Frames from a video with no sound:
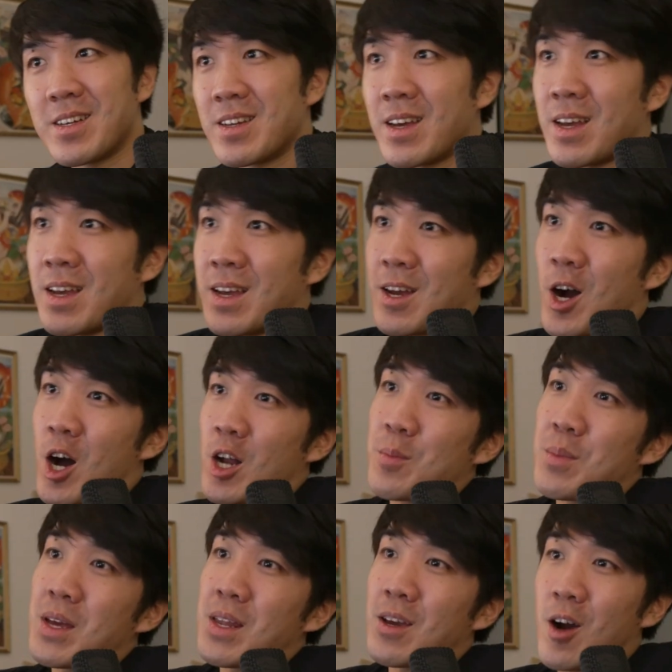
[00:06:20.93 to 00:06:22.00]
it.
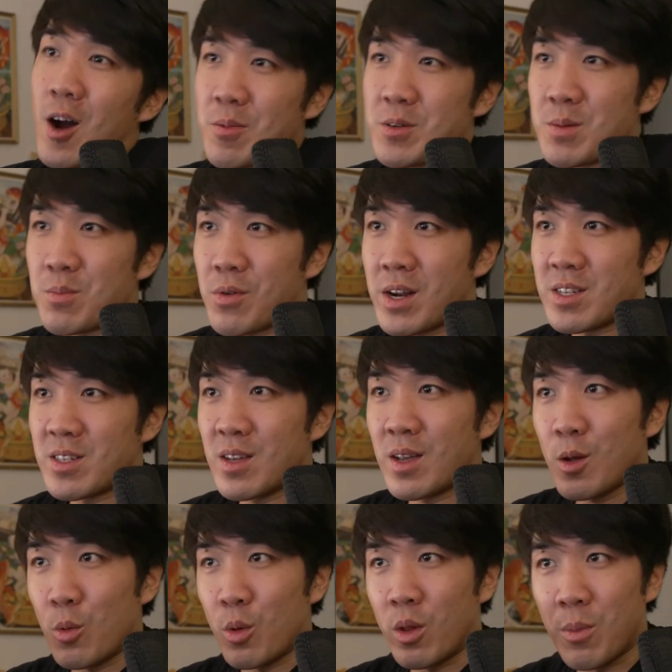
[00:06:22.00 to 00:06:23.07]
Automated option
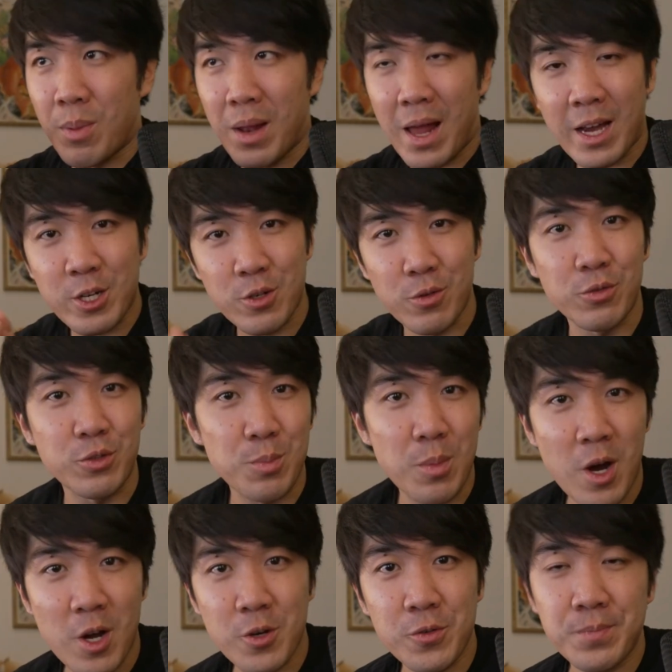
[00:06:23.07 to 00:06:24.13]
pricing with Black-Scholes
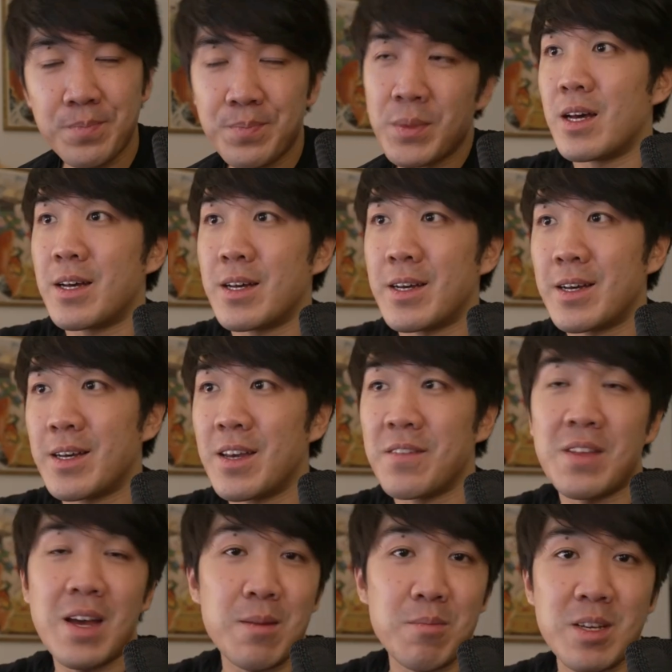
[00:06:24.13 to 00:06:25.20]
model.
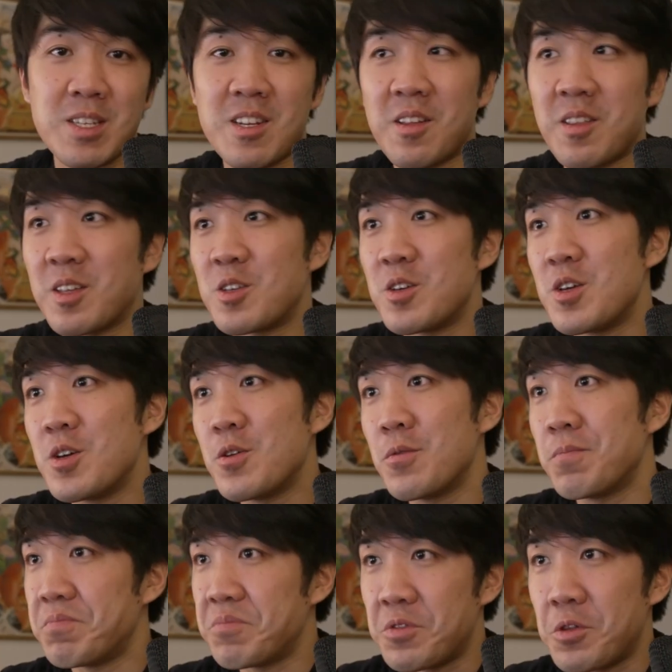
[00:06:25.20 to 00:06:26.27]
If that means nothing to you,
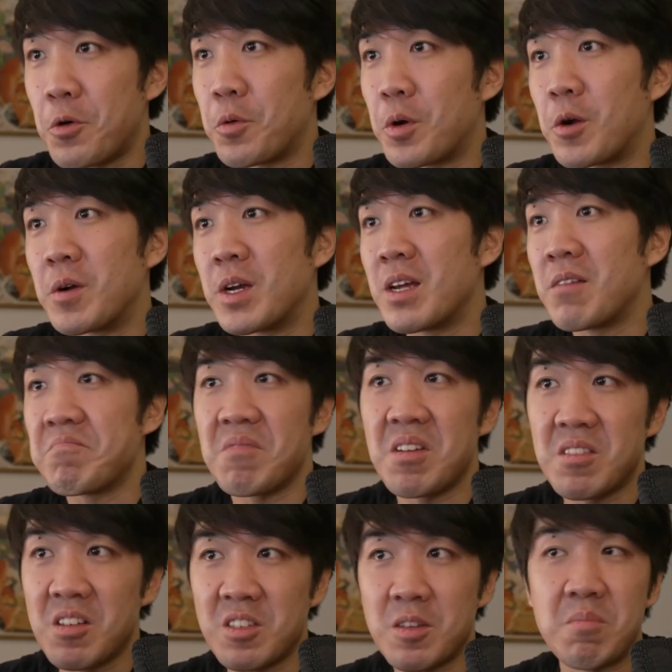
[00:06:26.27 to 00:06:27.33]
don't worry.
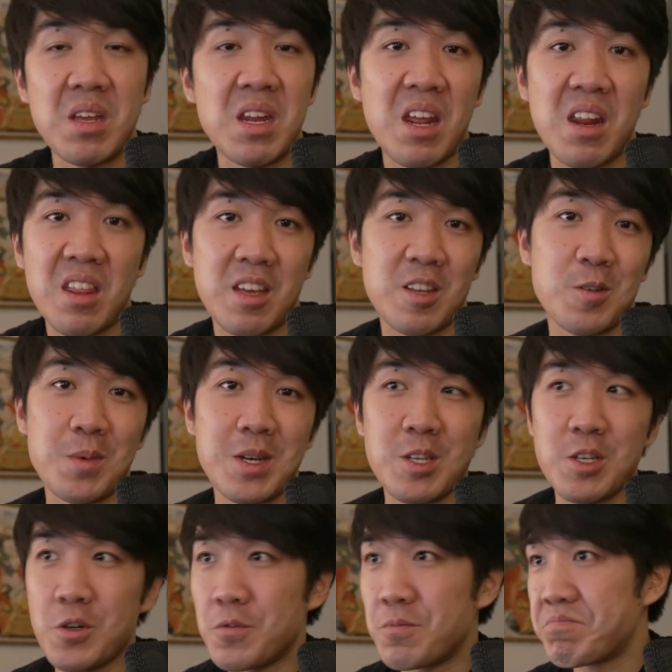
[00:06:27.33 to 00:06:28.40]
It doesn't mean anything to me
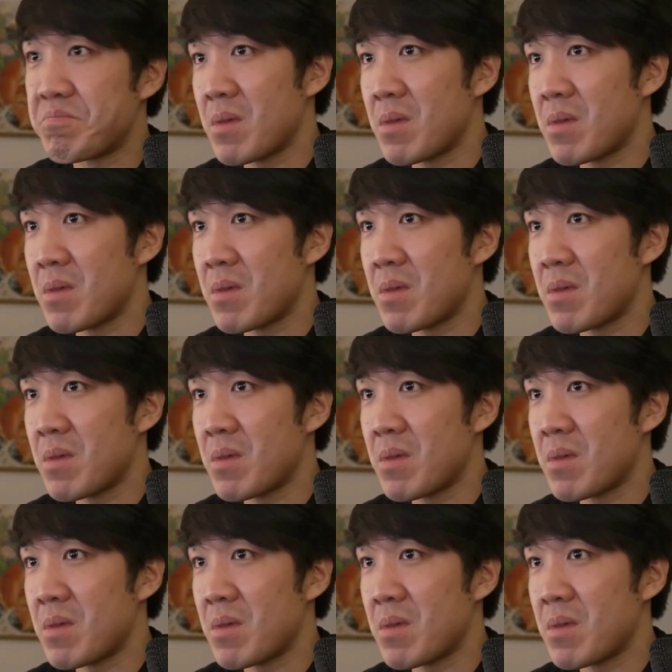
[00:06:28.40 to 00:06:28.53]
too.